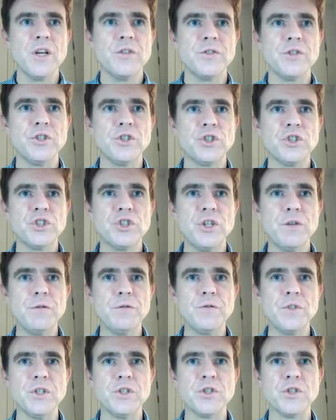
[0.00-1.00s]
that is
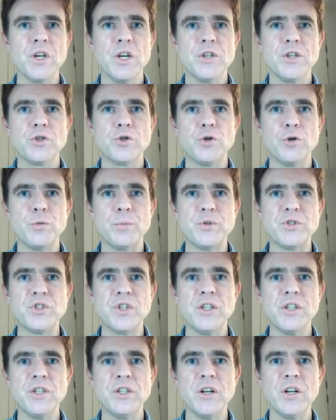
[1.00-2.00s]
shifted to a
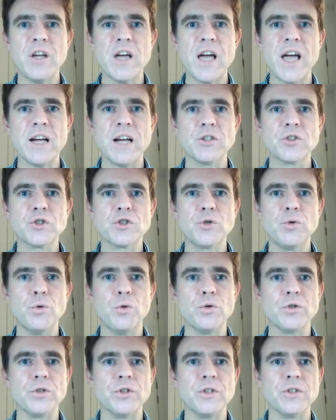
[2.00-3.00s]
particular x
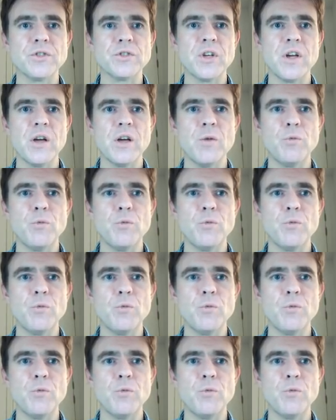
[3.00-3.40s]
coordinate,